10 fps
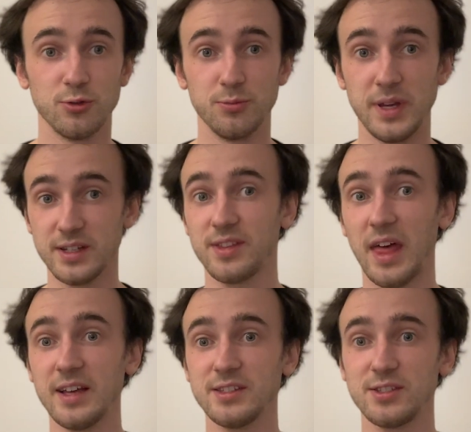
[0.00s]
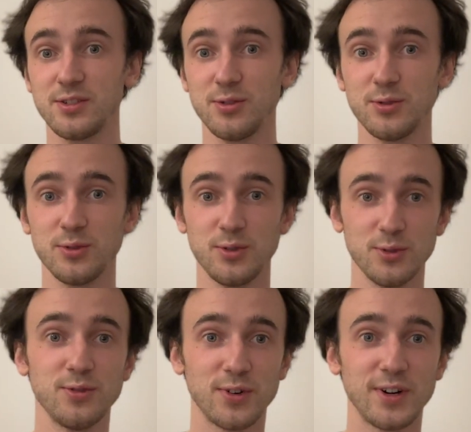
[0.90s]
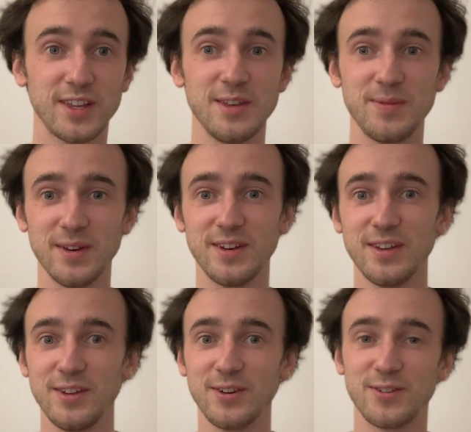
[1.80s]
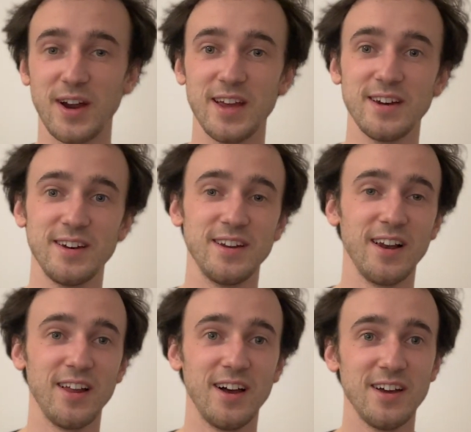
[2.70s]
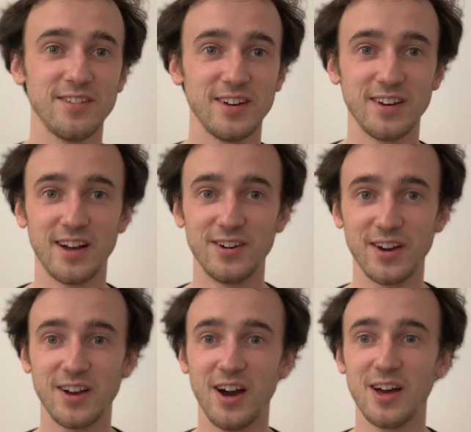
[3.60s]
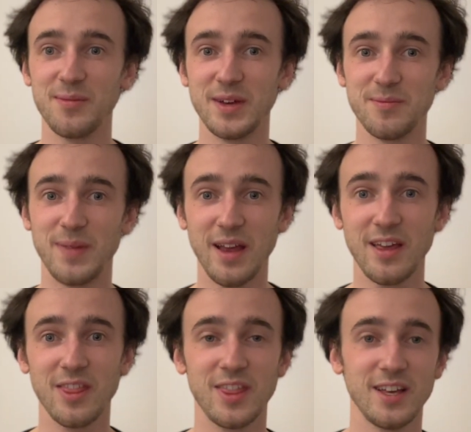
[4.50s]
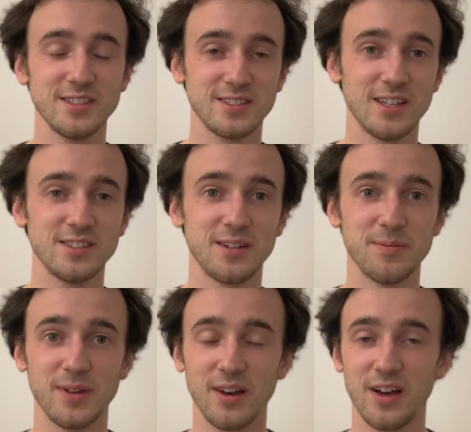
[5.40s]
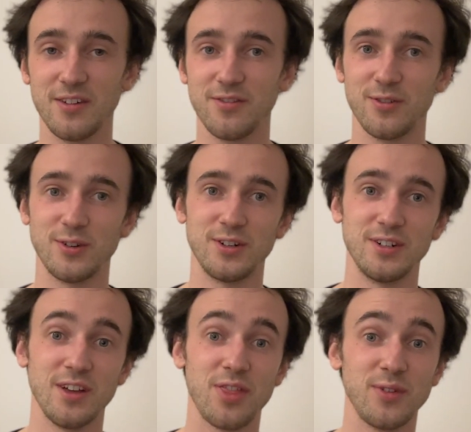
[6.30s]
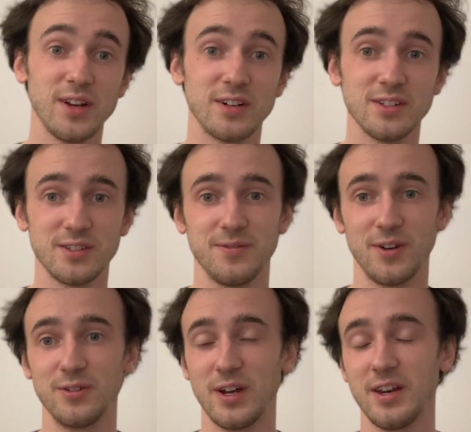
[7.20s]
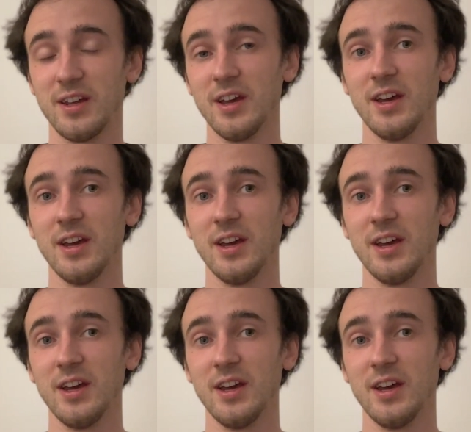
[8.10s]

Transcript: big thanks to you for keeping Ukraine alive and our economy and banking system alive for 3 years already.